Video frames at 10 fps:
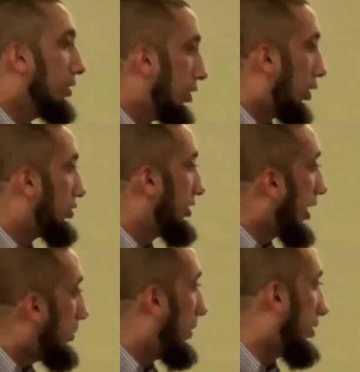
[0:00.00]
No, she's
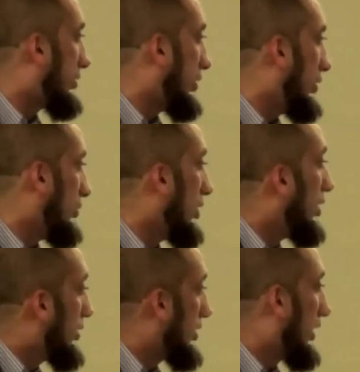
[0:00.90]
not embarrassing
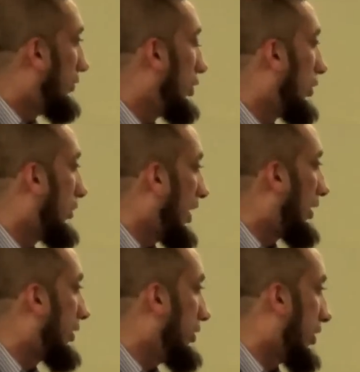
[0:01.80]
you. She's giving you a
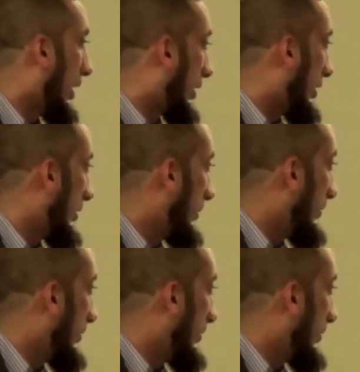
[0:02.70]
reality check.